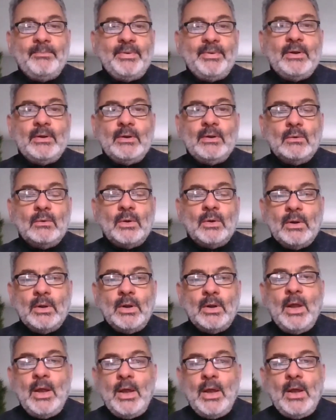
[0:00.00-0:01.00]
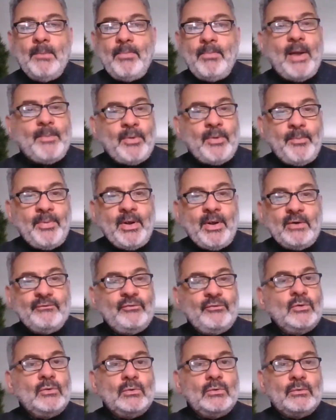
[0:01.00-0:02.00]
beer or buy prepared
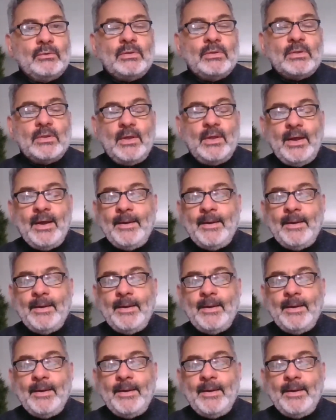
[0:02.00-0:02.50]
foods.